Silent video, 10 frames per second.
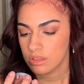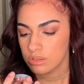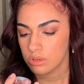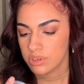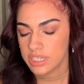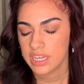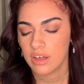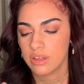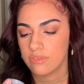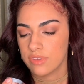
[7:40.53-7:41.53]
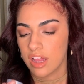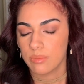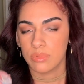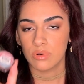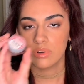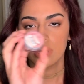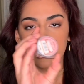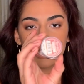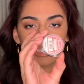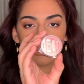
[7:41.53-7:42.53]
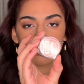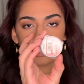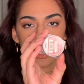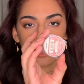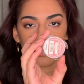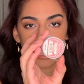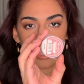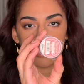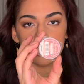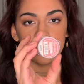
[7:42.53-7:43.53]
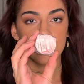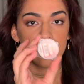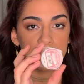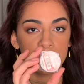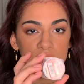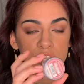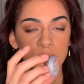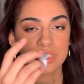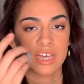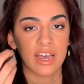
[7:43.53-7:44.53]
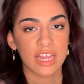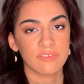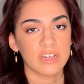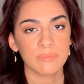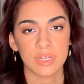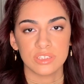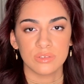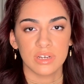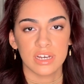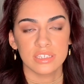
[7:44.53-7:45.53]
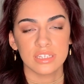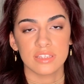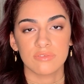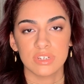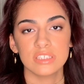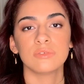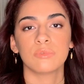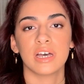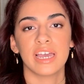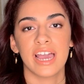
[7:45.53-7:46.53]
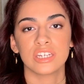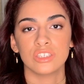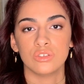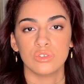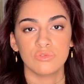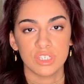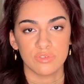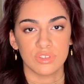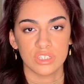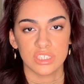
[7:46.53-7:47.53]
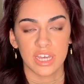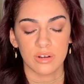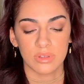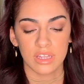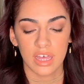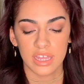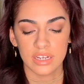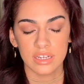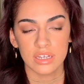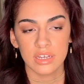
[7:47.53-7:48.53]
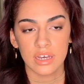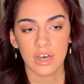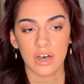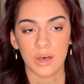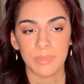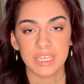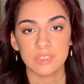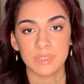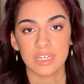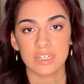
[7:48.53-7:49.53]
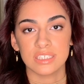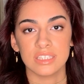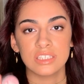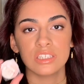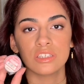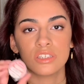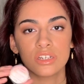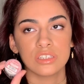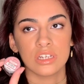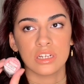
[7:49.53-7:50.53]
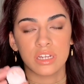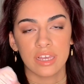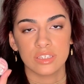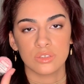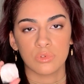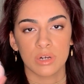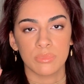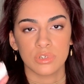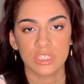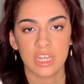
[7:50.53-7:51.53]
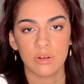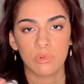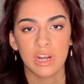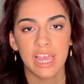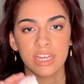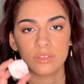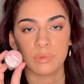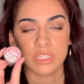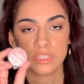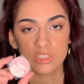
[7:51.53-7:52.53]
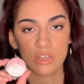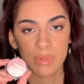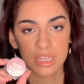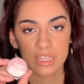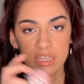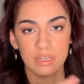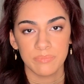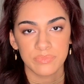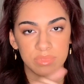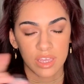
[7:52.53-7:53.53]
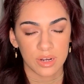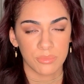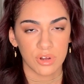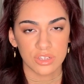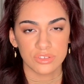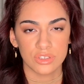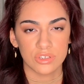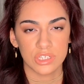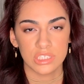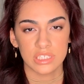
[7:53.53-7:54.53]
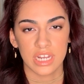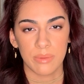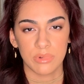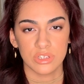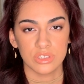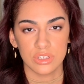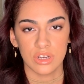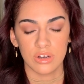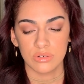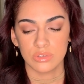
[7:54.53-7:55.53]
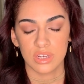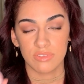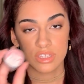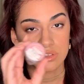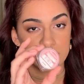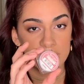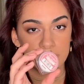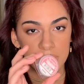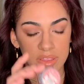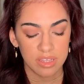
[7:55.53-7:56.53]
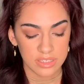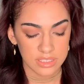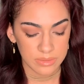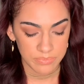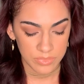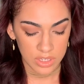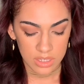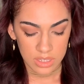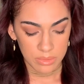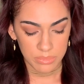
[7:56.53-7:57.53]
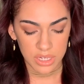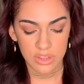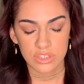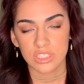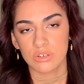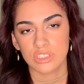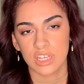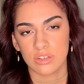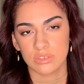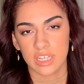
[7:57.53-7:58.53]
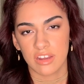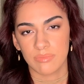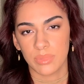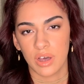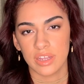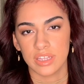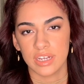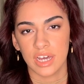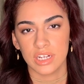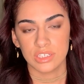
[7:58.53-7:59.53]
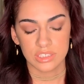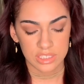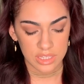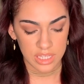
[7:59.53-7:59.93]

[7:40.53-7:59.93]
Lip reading: L'Oreal Infallible single shadow in the shade Amber Rush, which I highly recommend to you guys. And the reason why I actually do reach for this shadow a lot is because this is such a nice wearable shade where I could put this on my lid and a bronzer in the crease and I'm good to go. So I really do recommend this. But other single shadows that I've bought, they kind of just sit